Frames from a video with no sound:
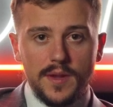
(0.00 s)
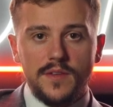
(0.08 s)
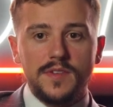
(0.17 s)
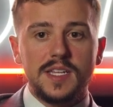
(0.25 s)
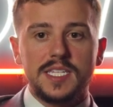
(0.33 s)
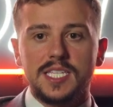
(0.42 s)
an
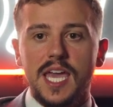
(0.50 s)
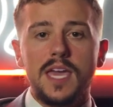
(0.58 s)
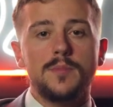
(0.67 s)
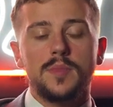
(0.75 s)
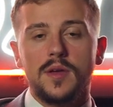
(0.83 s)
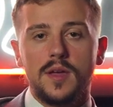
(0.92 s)
escape.
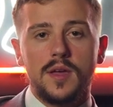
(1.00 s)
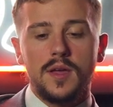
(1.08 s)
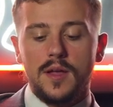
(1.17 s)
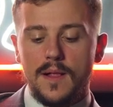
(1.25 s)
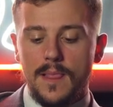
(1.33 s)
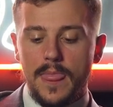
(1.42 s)

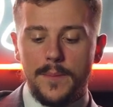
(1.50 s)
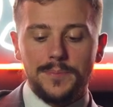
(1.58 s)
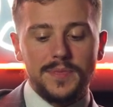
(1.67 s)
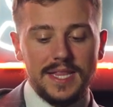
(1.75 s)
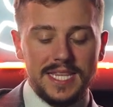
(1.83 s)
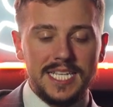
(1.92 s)

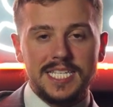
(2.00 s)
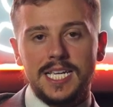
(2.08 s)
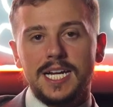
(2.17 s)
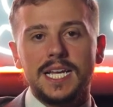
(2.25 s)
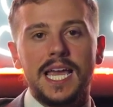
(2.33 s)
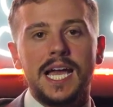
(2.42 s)
These young
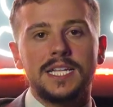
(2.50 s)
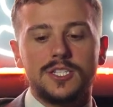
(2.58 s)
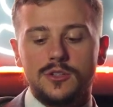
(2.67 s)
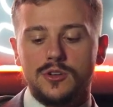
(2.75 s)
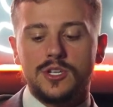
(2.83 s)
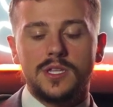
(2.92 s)
cats are
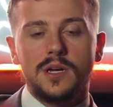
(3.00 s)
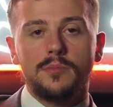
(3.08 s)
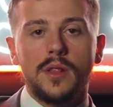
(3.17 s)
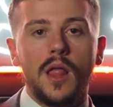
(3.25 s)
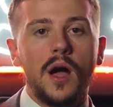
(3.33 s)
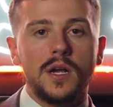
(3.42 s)
looking to
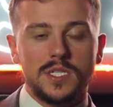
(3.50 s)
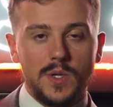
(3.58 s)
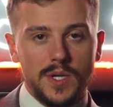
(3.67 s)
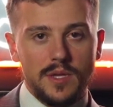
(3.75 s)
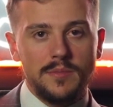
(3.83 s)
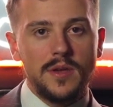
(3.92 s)
belong to a
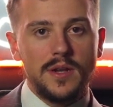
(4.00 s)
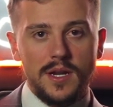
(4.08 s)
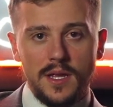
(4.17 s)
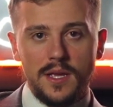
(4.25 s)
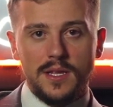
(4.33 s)
community.